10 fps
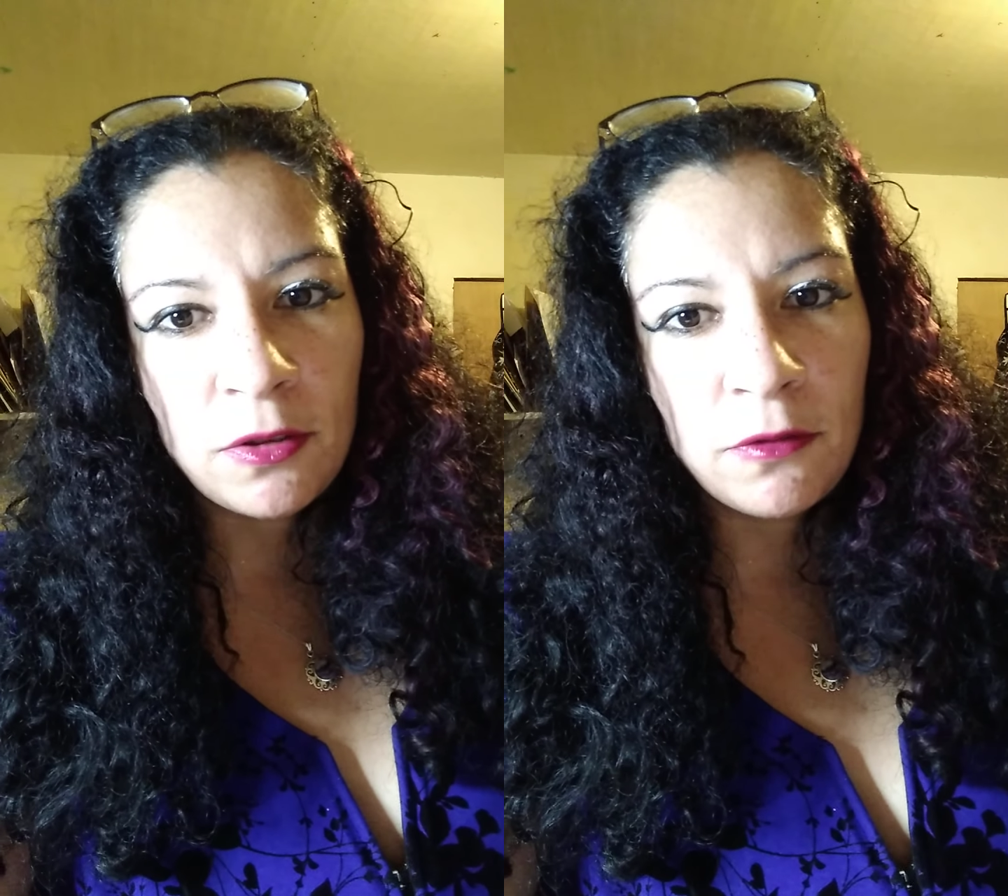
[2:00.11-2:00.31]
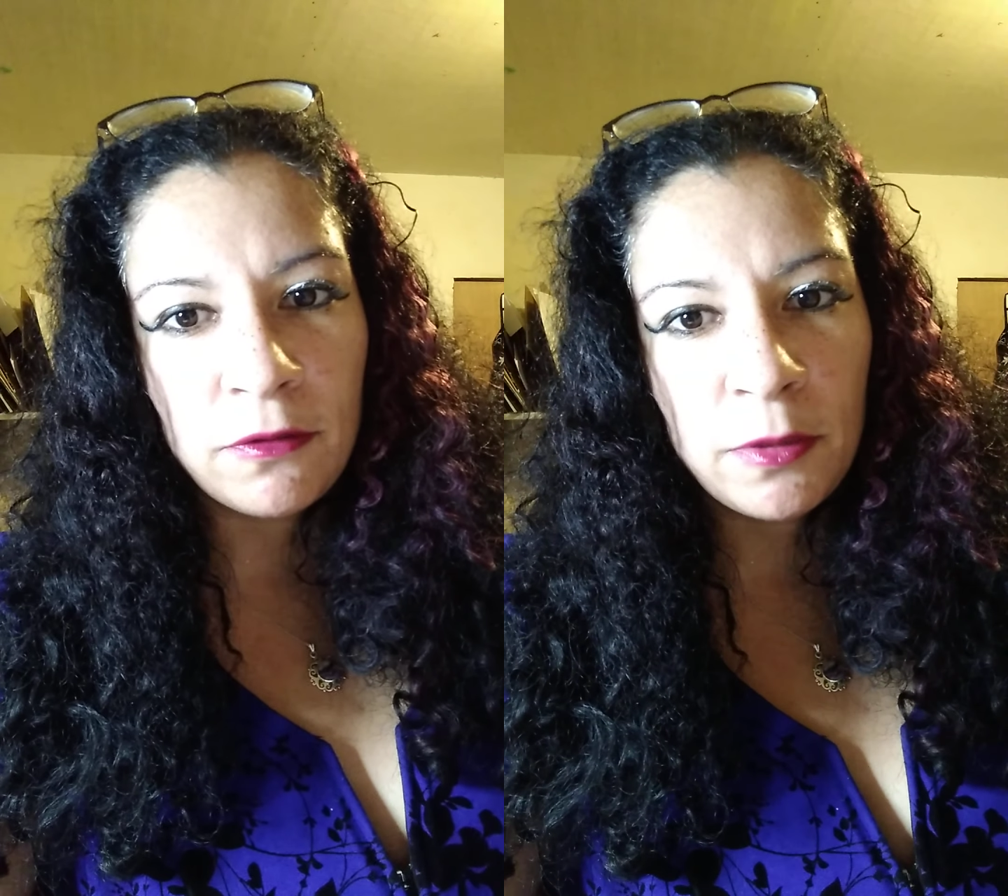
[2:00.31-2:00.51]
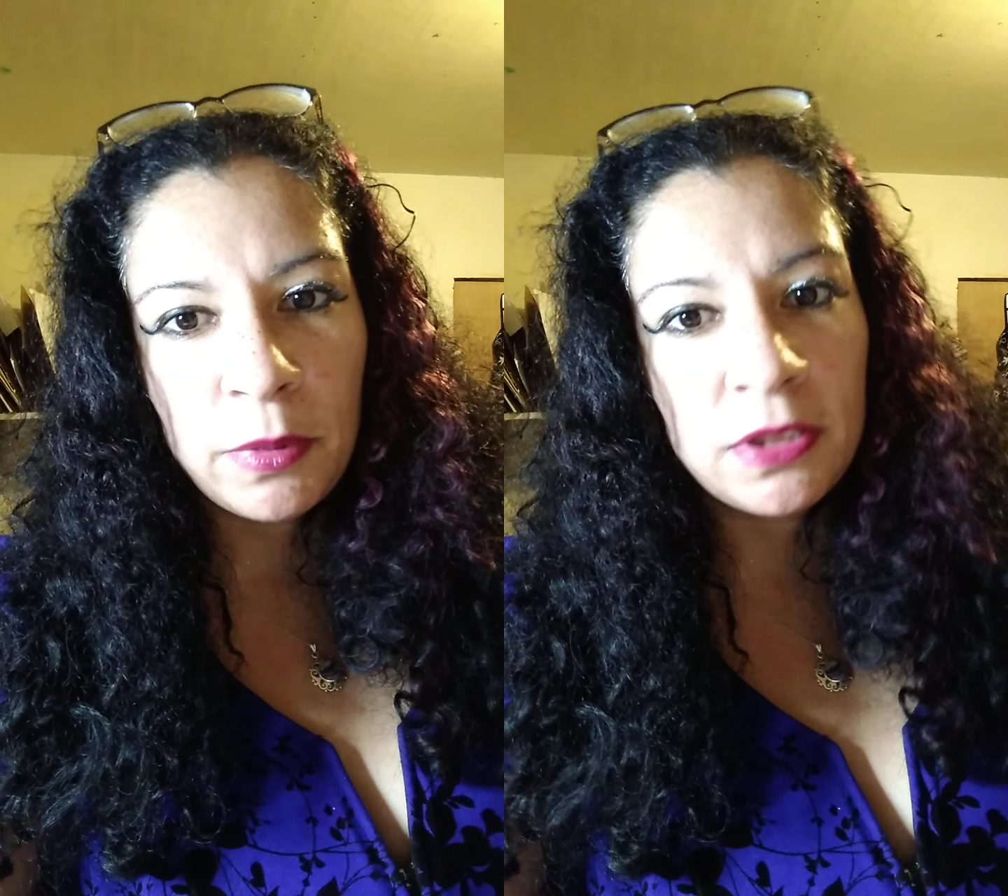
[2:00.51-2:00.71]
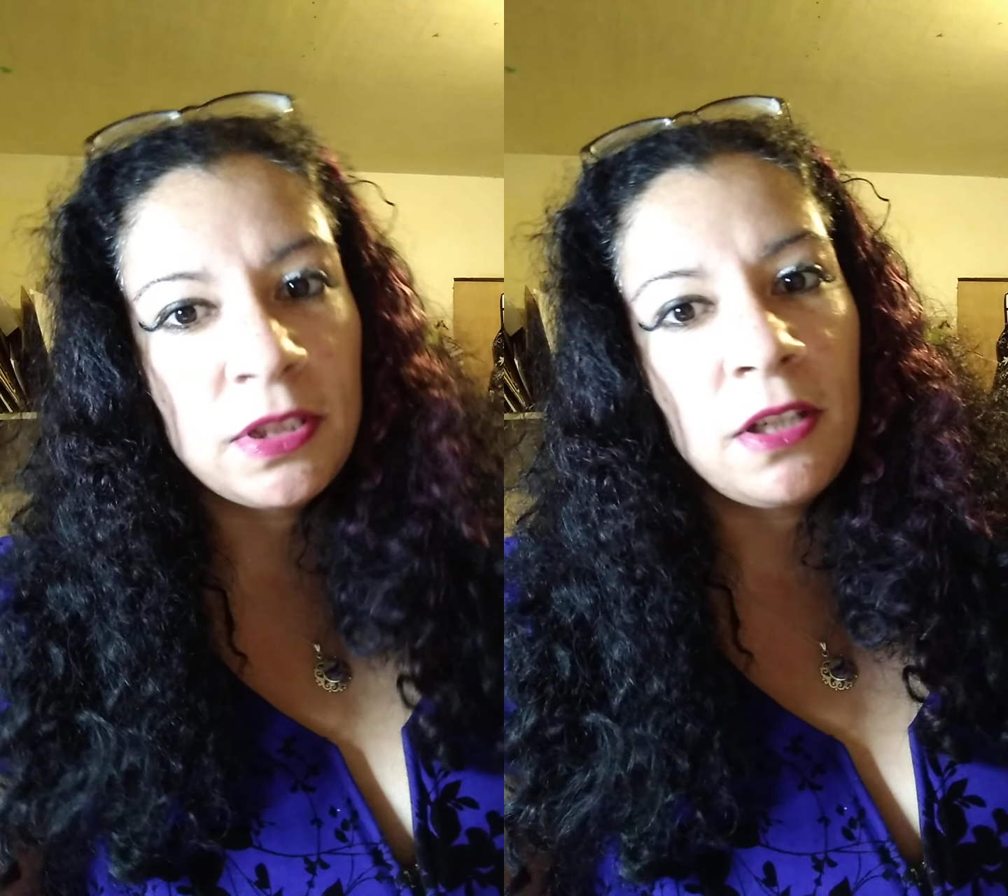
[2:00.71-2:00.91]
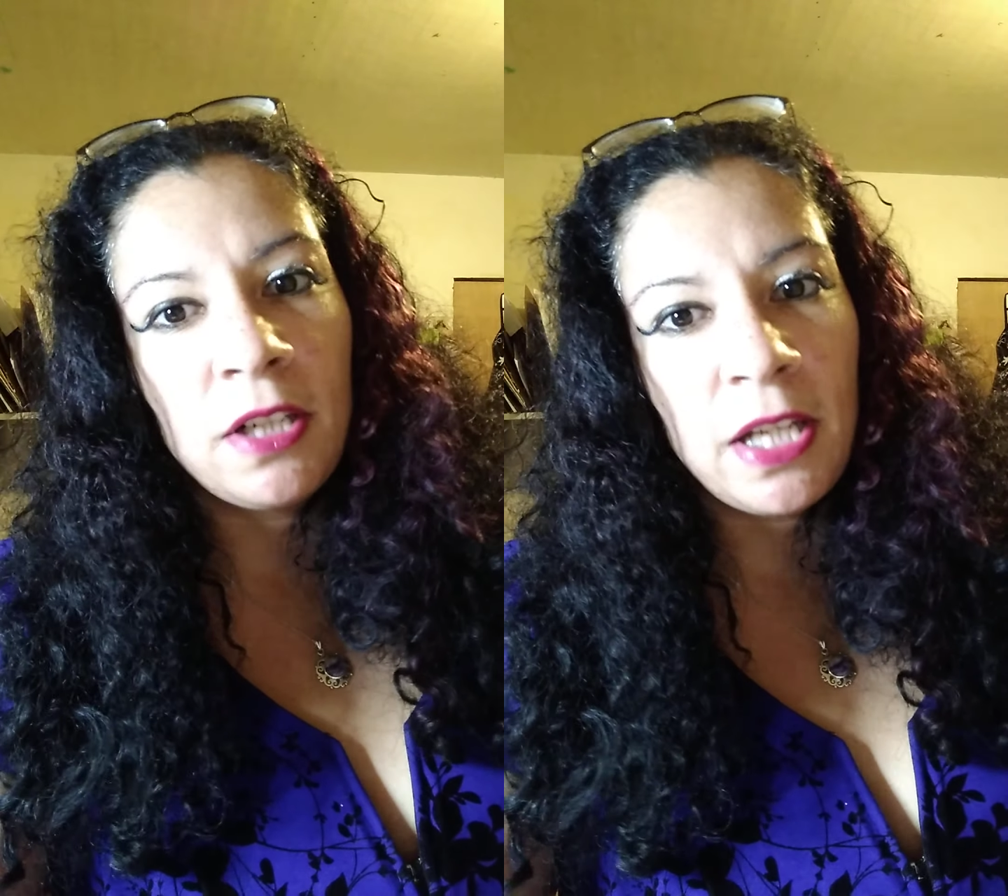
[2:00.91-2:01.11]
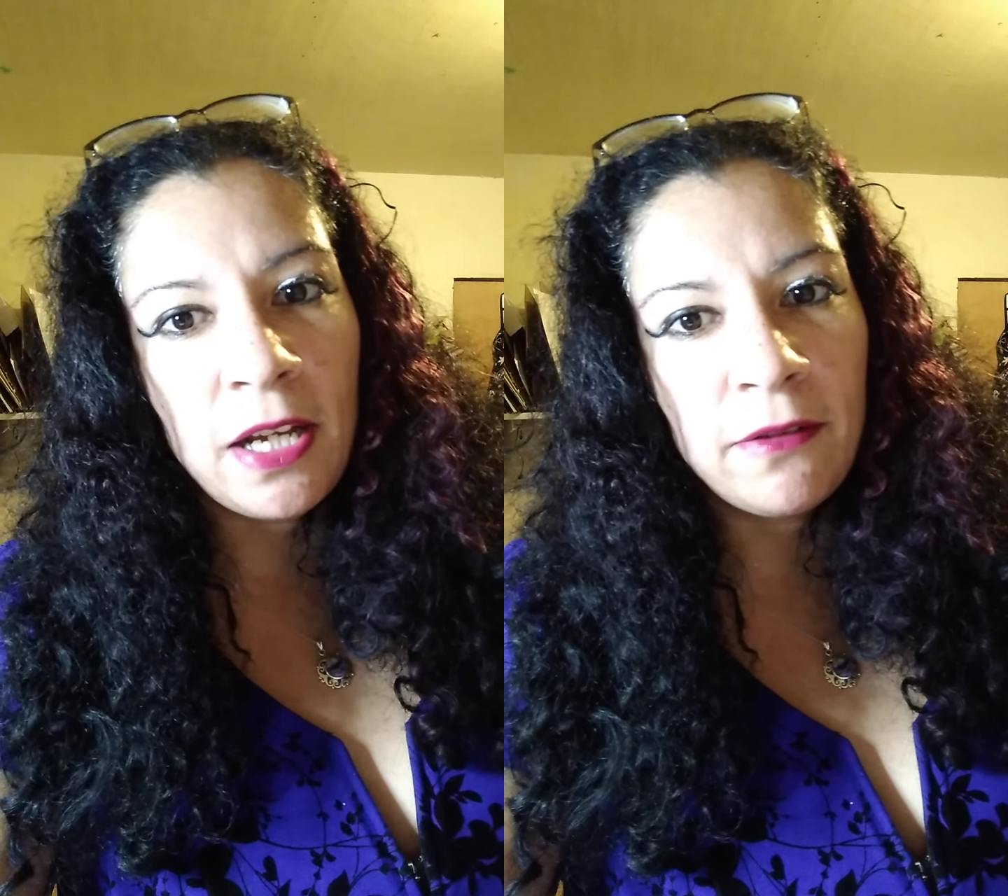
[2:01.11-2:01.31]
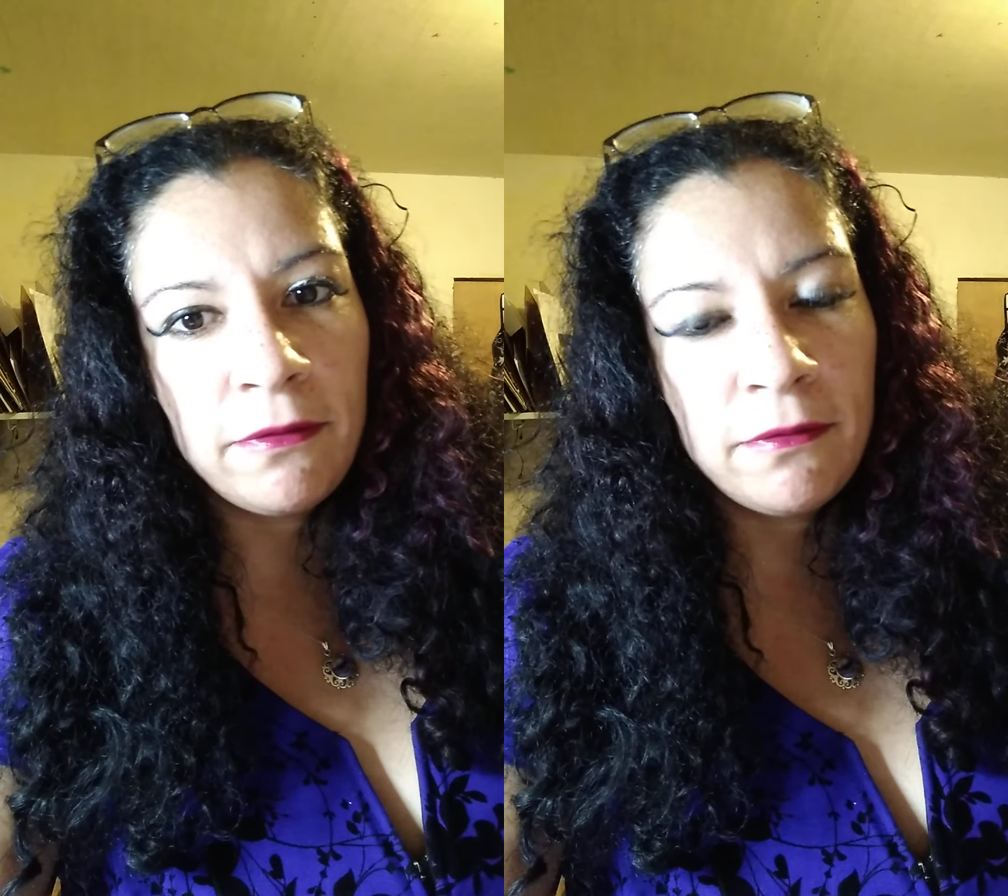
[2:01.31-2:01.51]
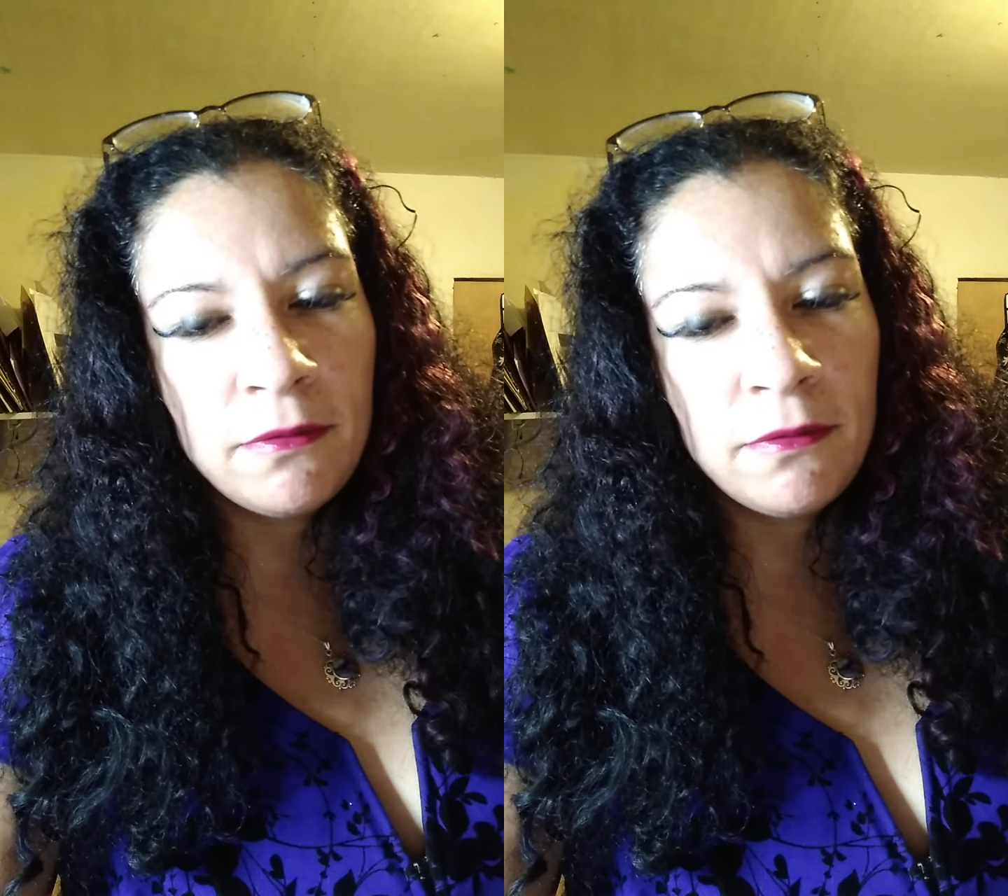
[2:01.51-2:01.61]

over it because I already have